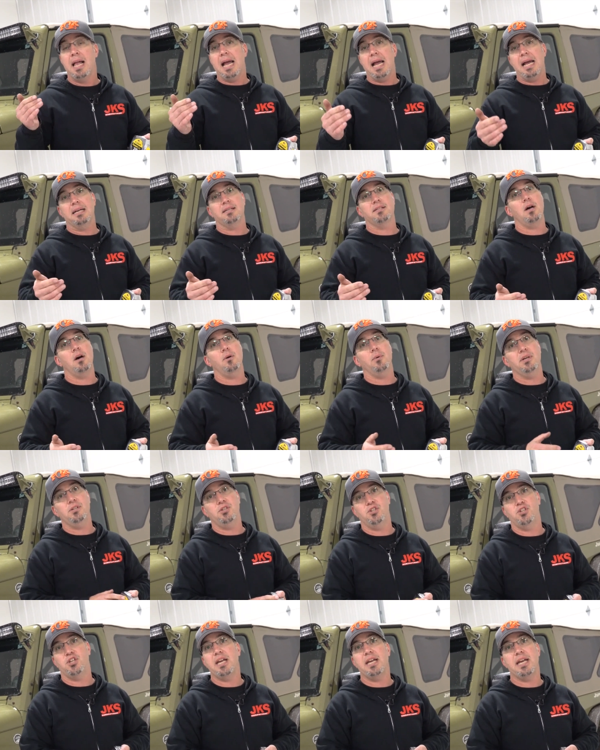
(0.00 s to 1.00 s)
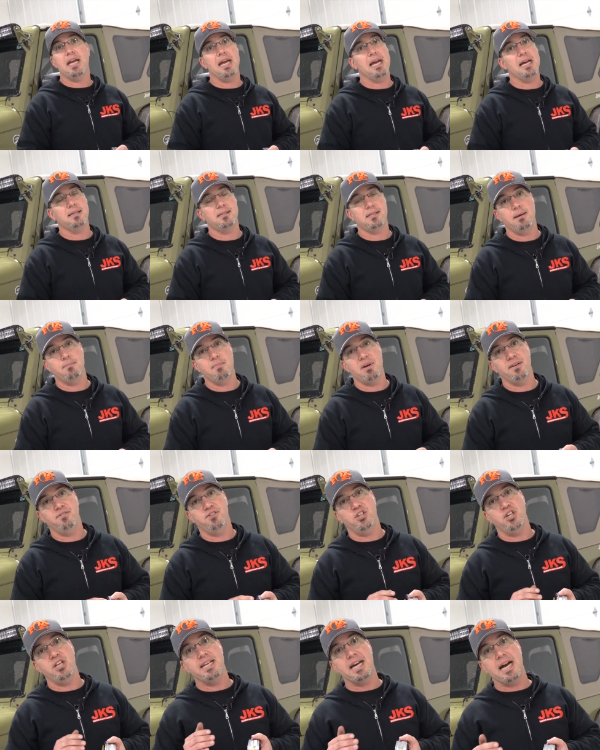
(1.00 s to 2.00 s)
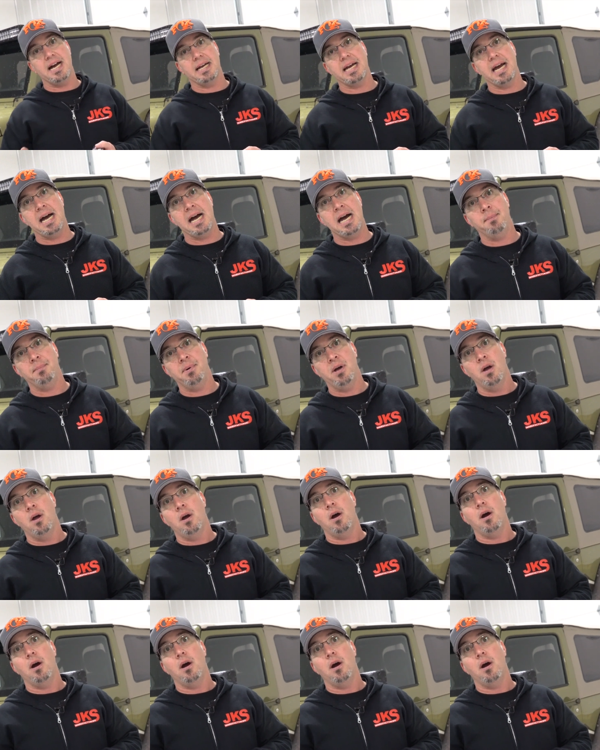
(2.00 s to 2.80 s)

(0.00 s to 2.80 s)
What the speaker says: As always, jksmfg.com,